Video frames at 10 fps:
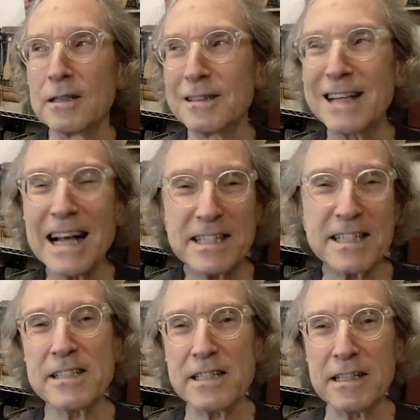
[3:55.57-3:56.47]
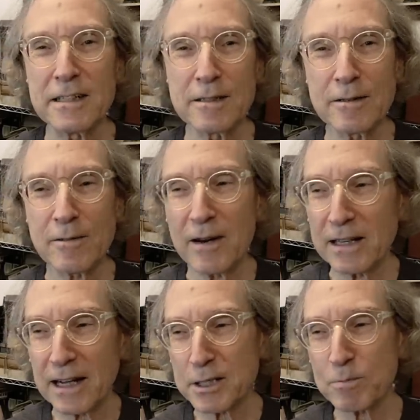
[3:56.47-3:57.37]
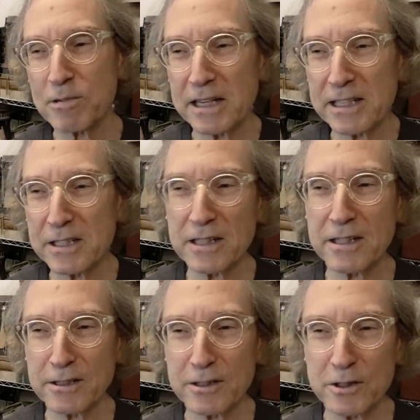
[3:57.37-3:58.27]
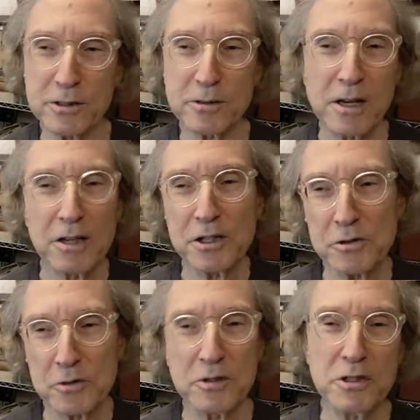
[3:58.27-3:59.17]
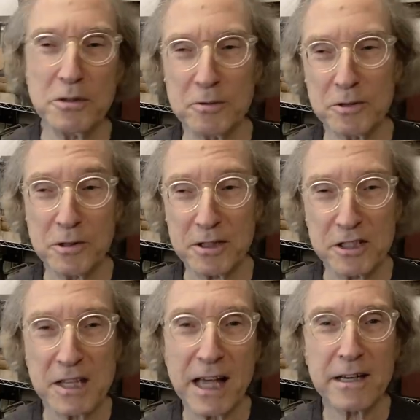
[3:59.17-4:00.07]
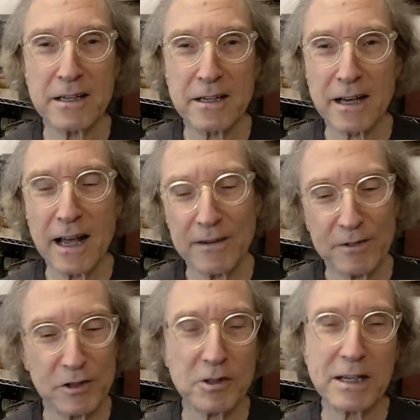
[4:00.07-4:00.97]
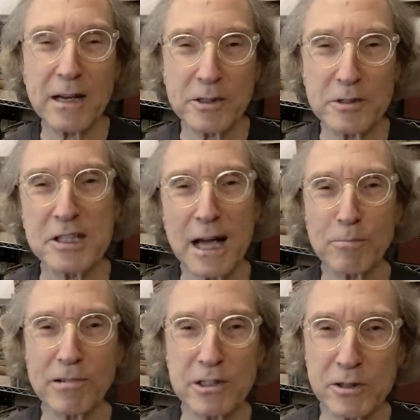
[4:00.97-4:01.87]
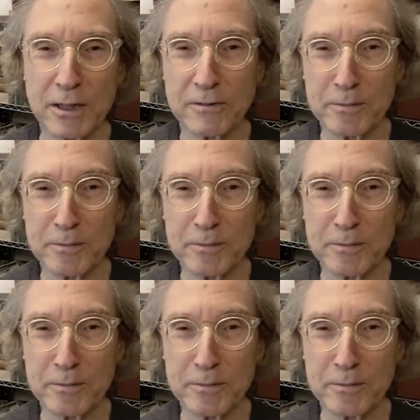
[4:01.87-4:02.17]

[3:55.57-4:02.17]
that's easy. Right? That's a pretty easy thing to do. You could set it, and if you took out your sound pressure level